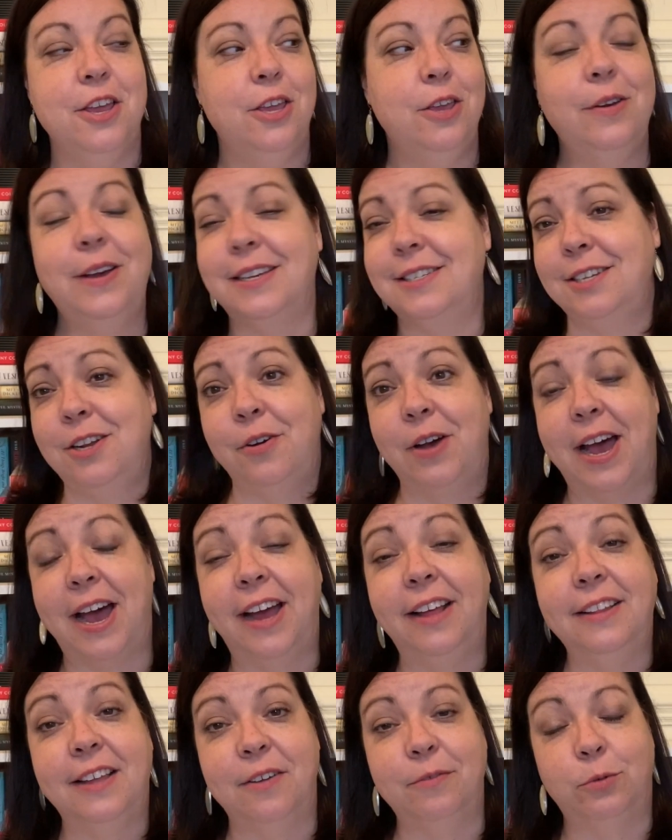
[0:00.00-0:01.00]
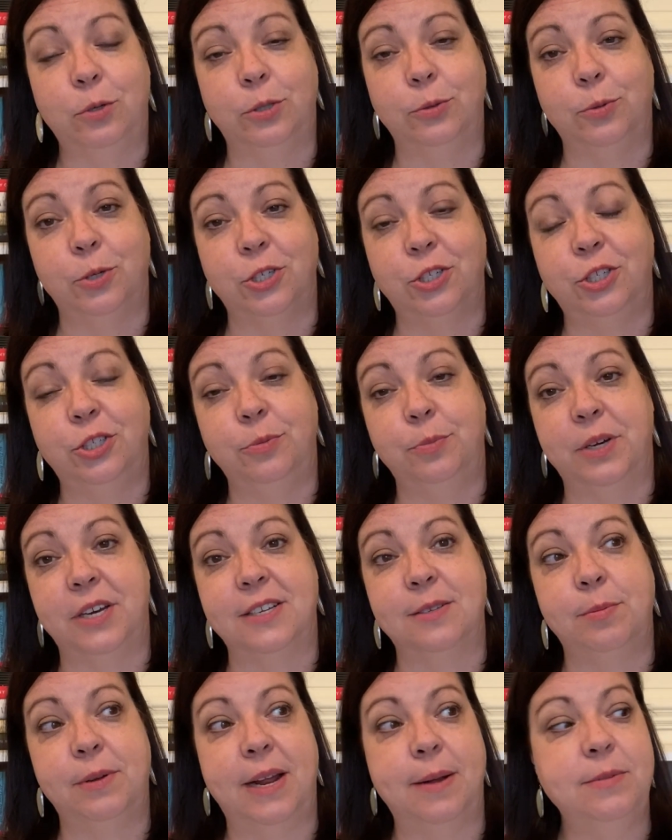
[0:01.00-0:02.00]
You guys know I love World War II
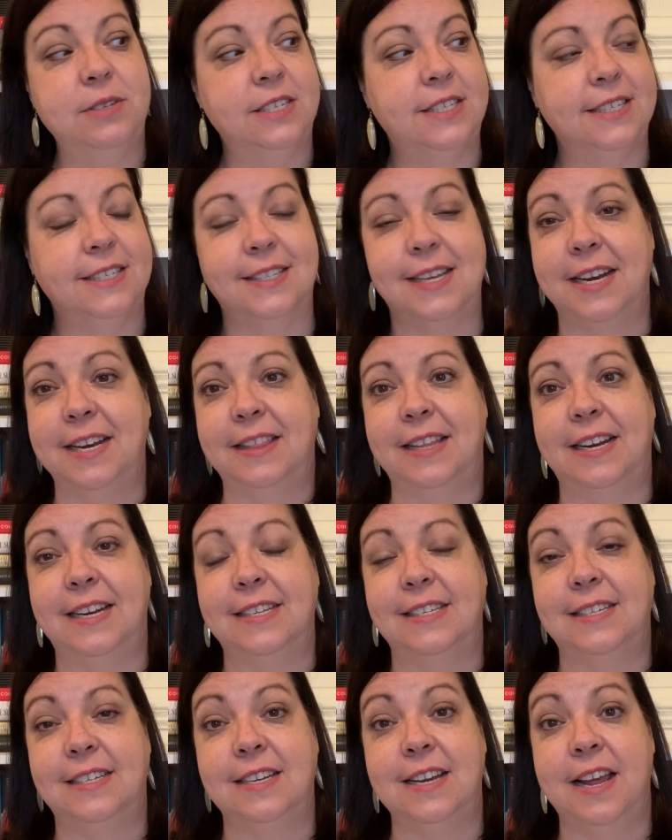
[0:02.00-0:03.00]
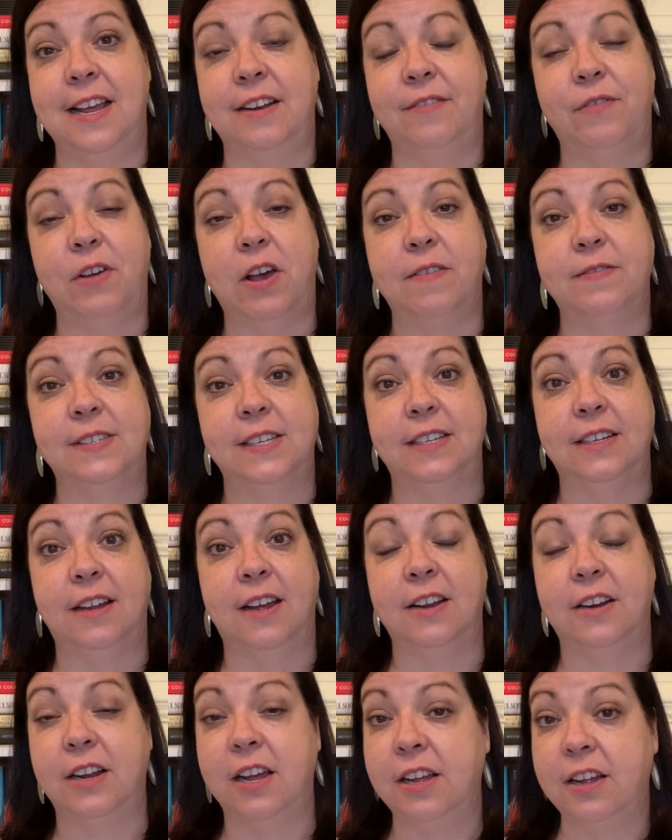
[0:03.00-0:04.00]
books, but I'm just excited that it involves
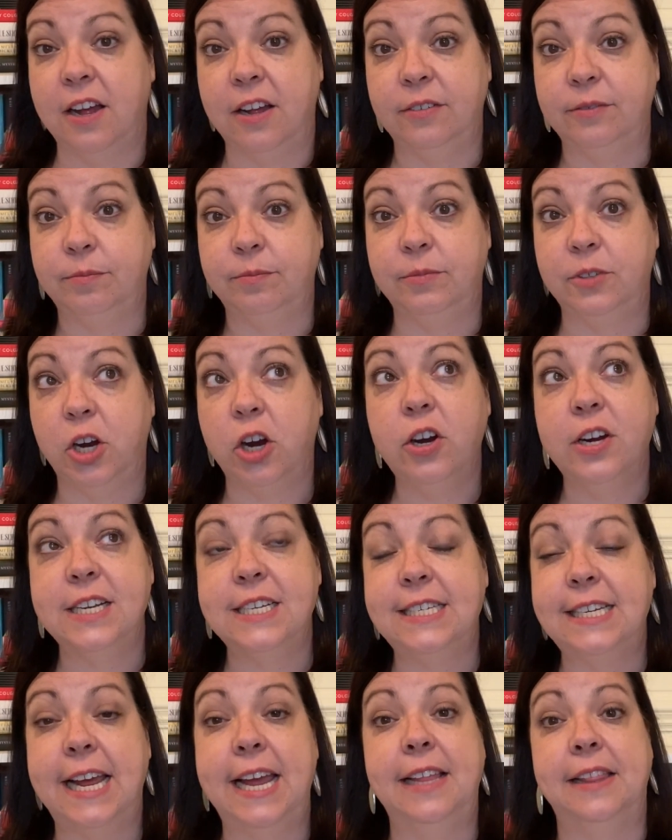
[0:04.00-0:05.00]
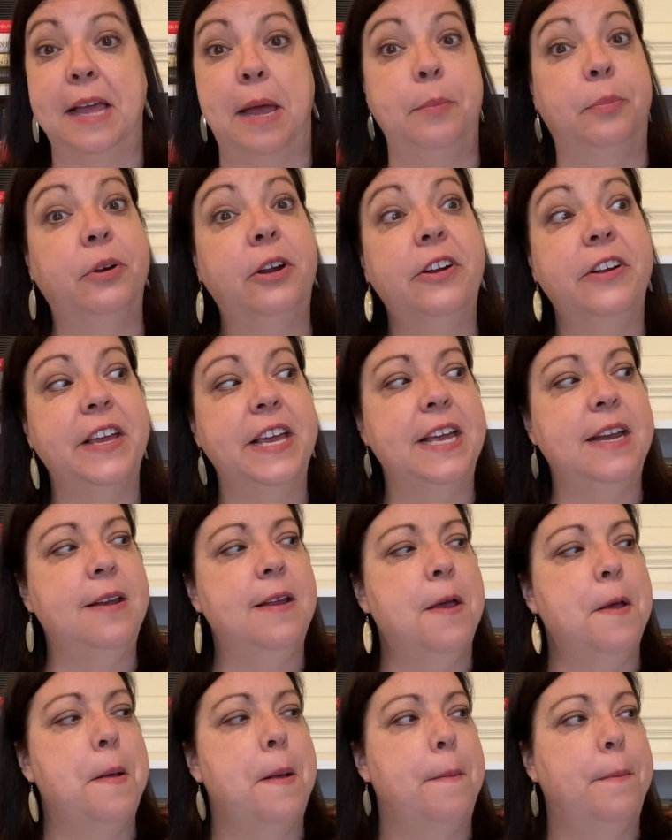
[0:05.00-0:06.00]
a current day
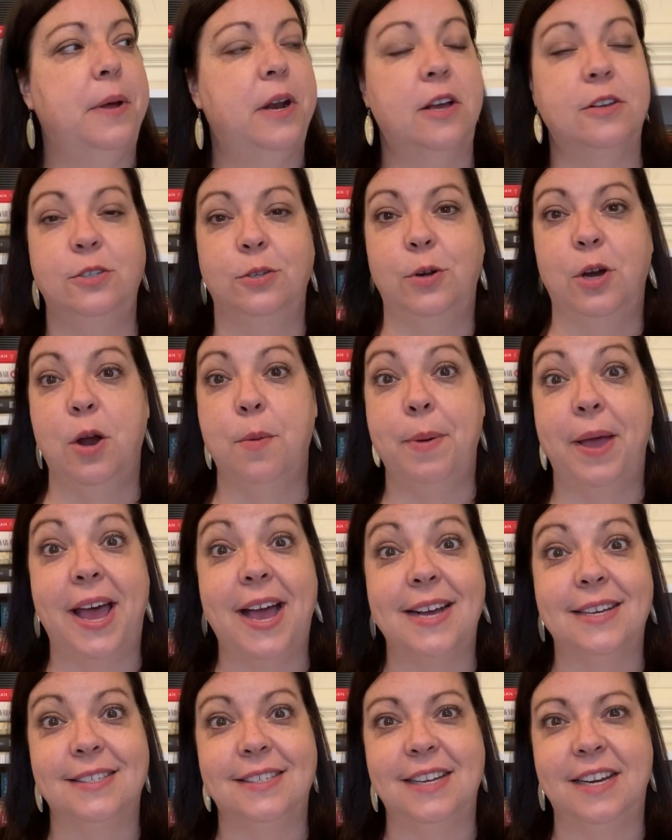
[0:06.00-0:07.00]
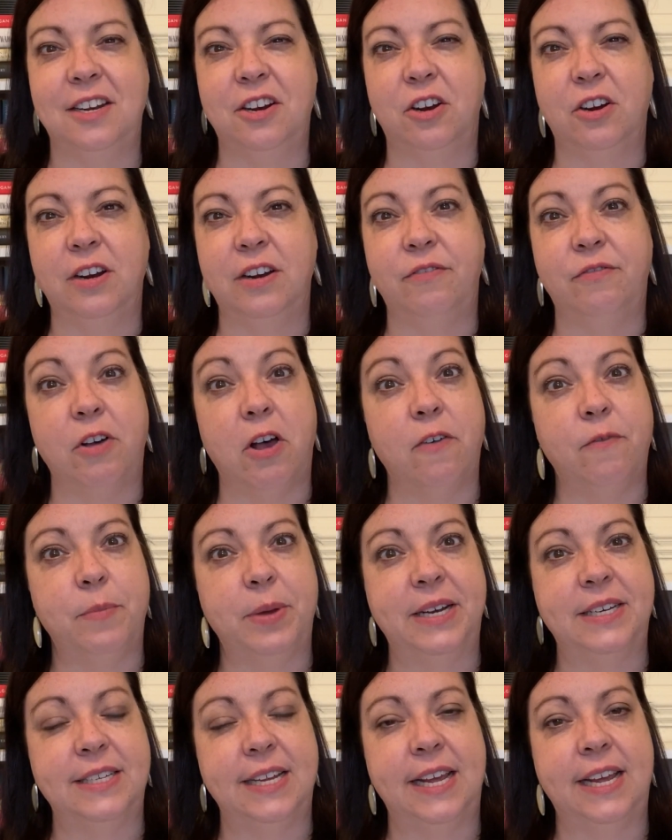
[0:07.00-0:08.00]
librarian, but also her past and her
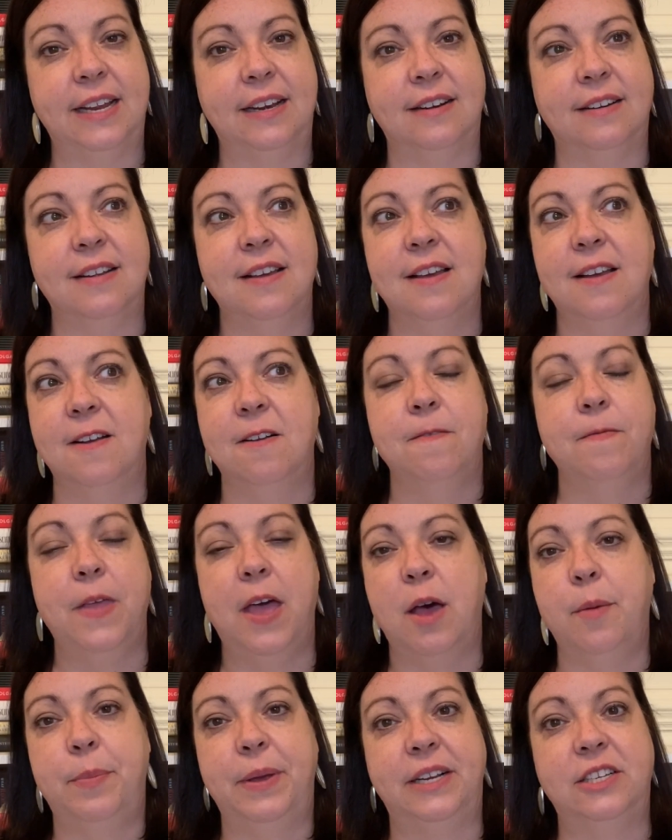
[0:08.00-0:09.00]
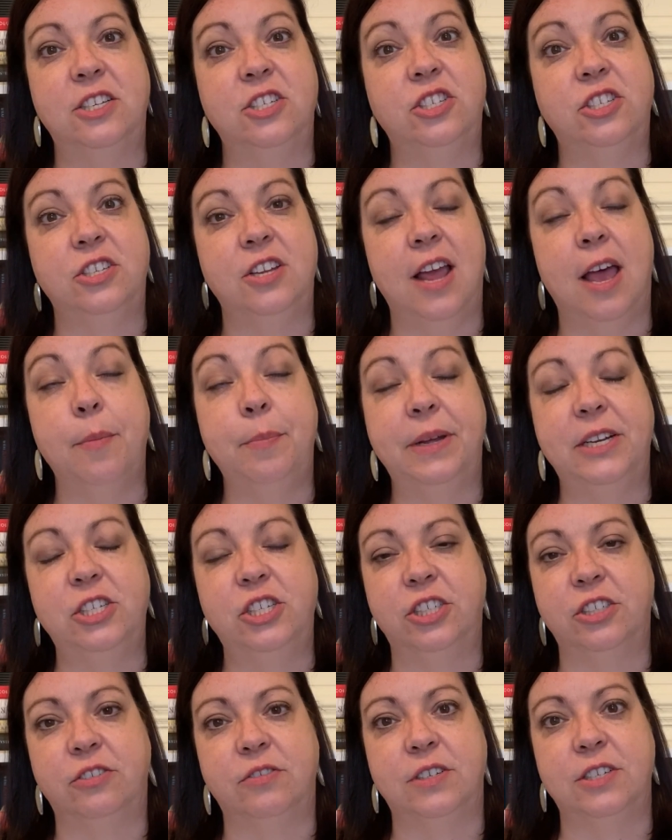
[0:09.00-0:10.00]
involvement in helping
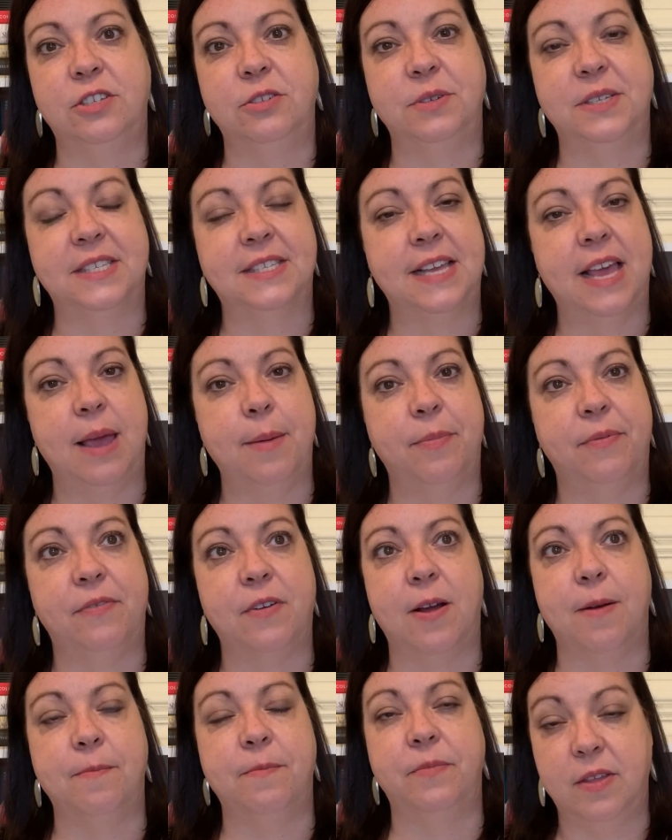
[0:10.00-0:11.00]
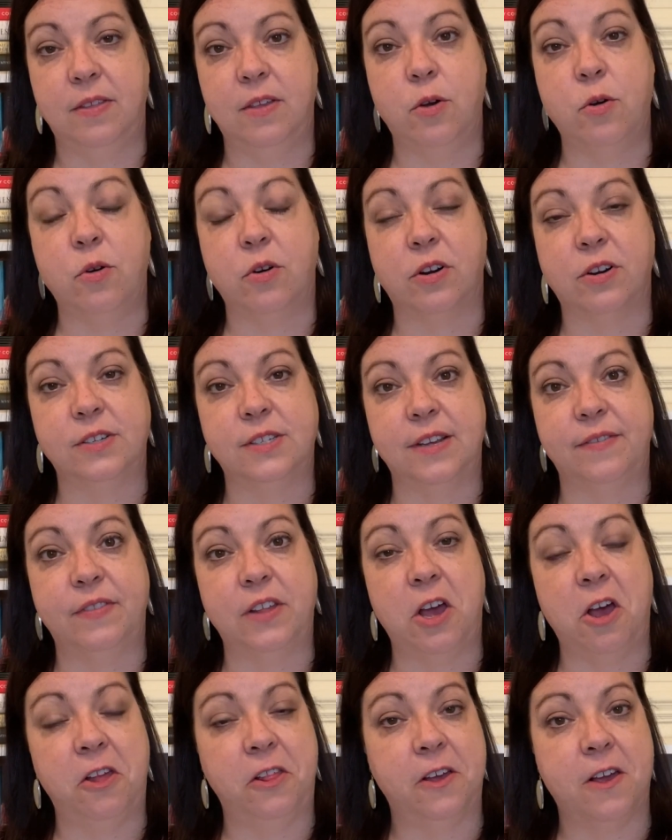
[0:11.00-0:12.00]
children to escape from the horrors of
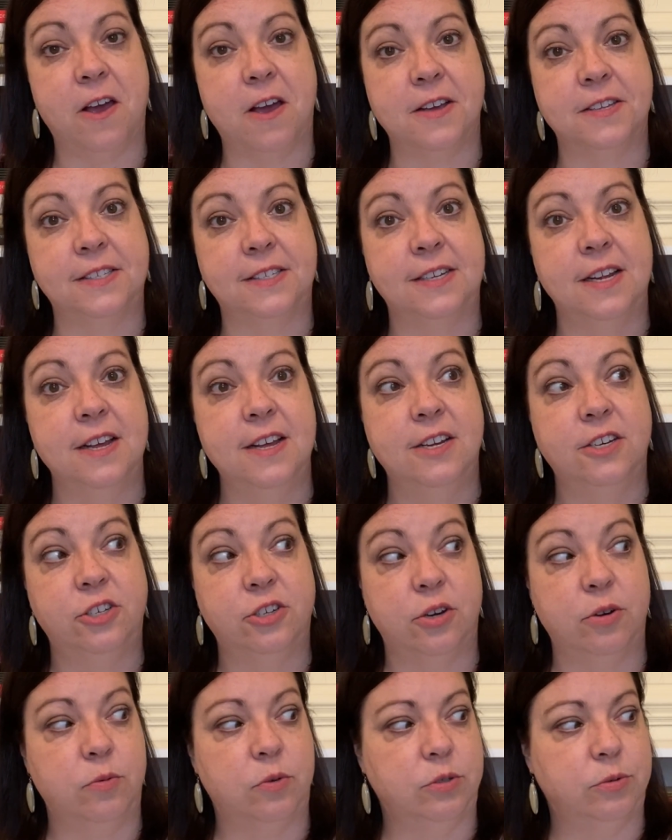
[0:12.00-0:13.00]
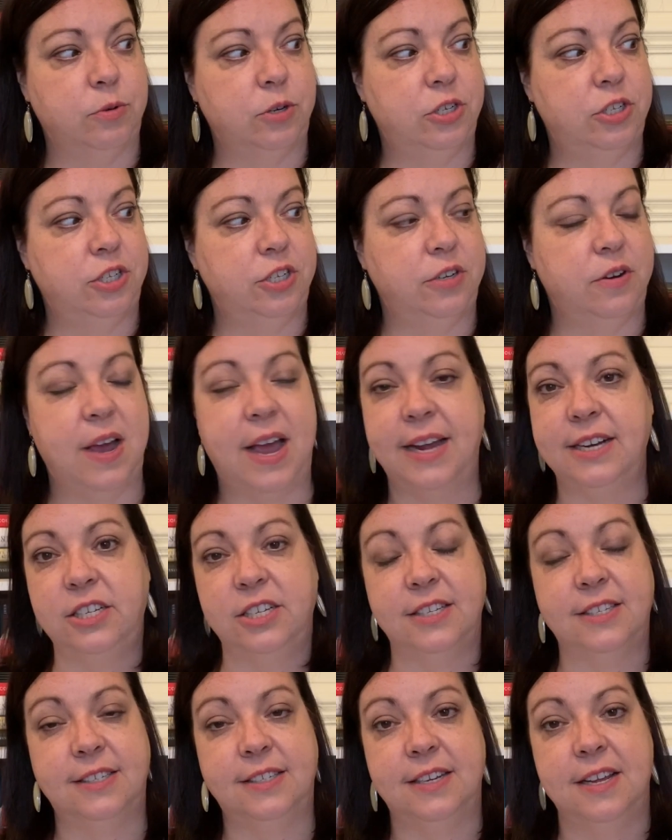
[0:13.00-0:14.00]
the Holocaust during World War II. I
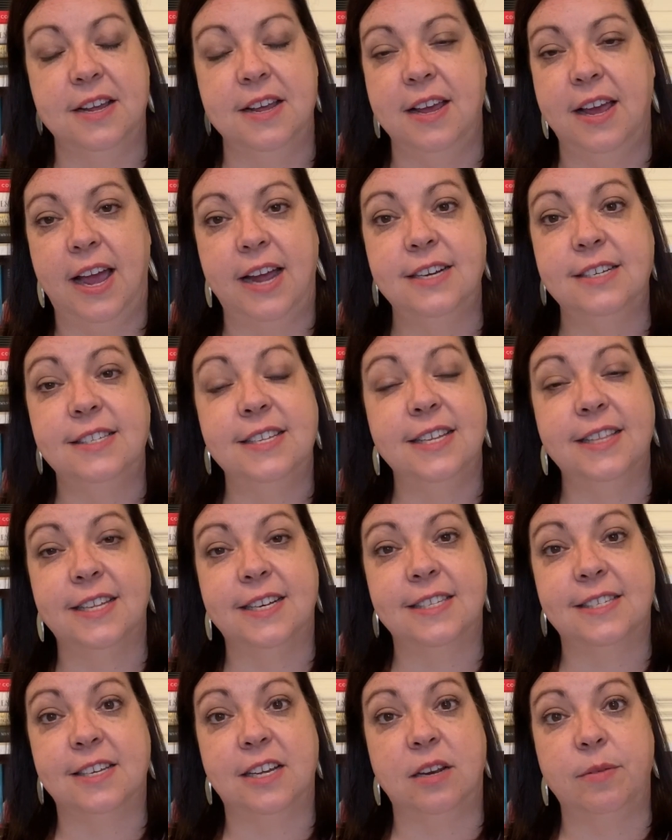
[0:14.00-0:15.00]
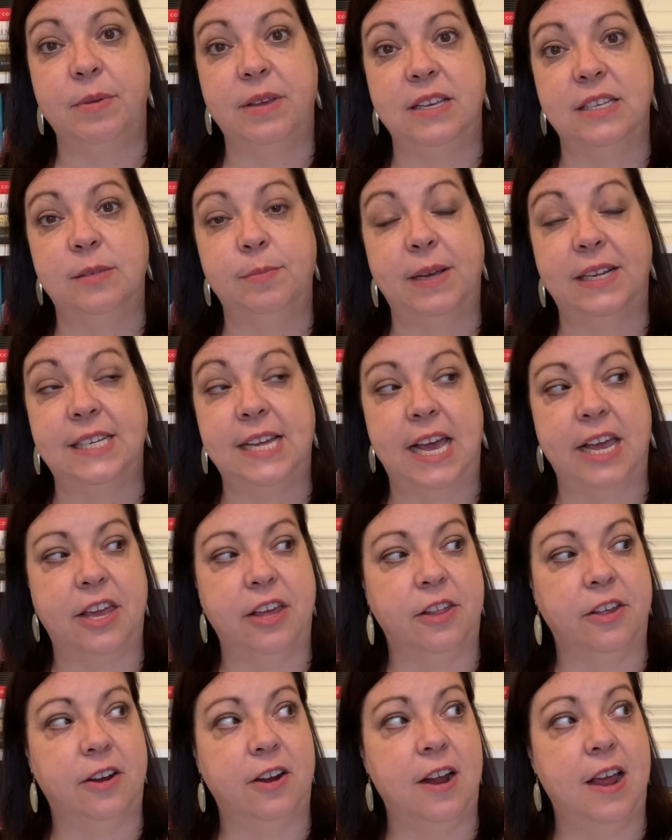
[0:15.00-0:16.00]
just think that it's going to be
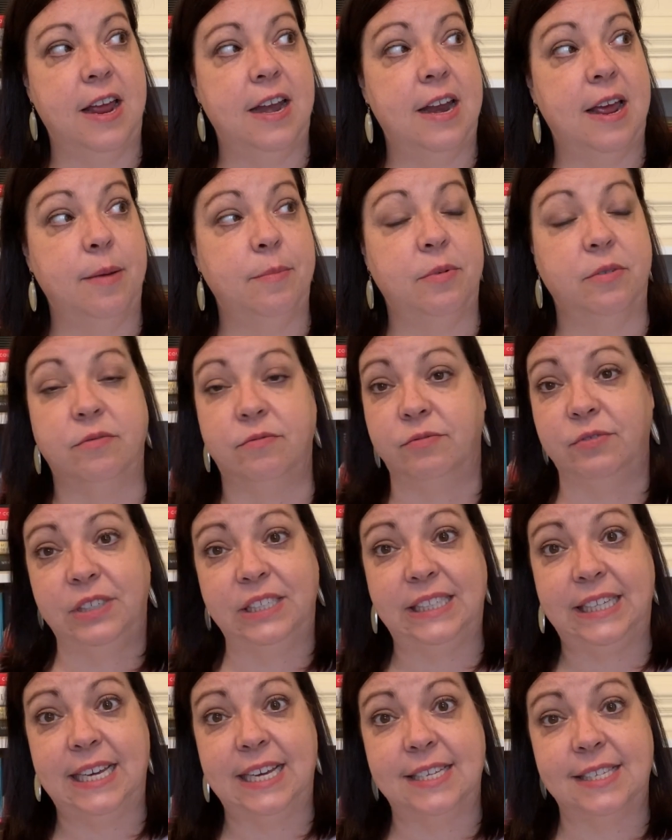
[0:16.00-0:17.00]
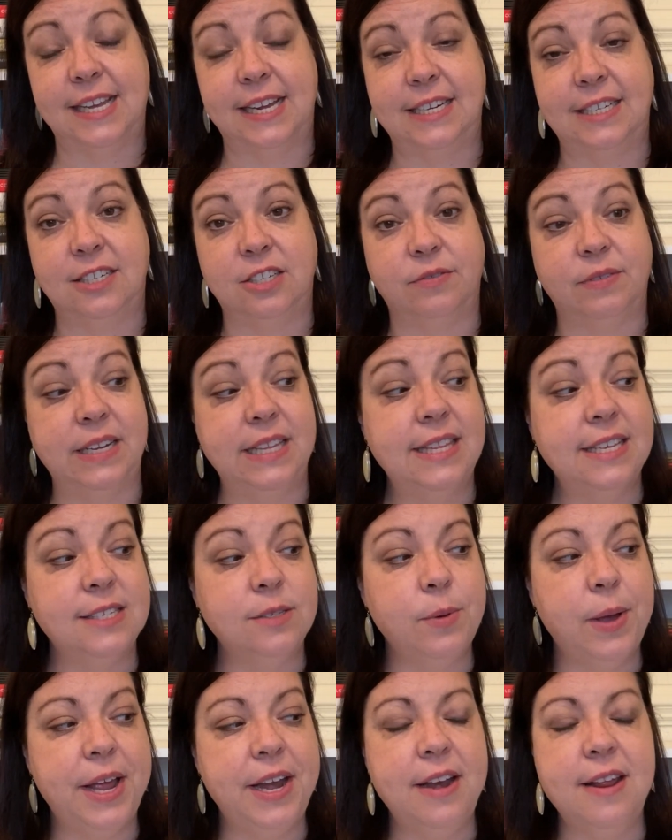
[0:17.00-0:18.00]
spectacular, and I'm really excited to read
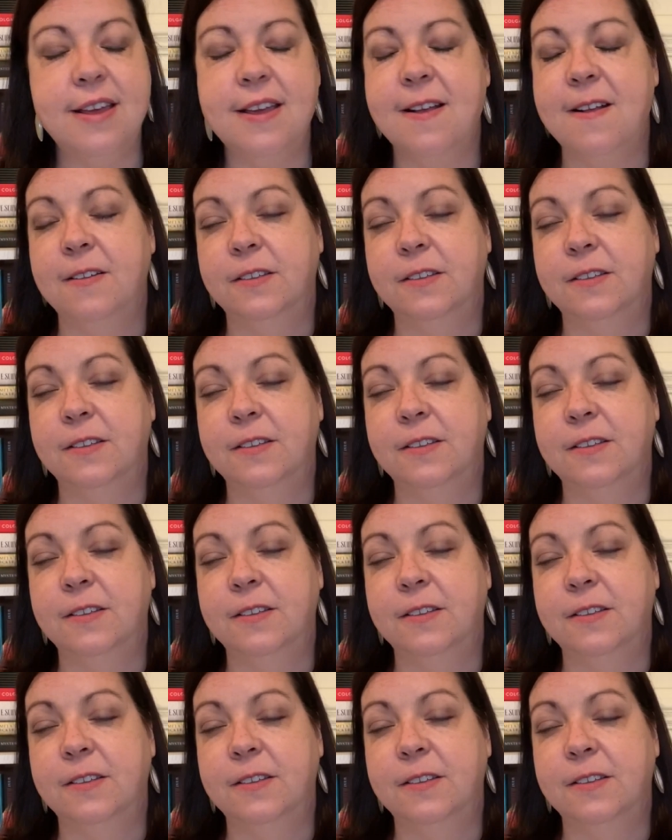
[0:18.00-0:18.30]
this one.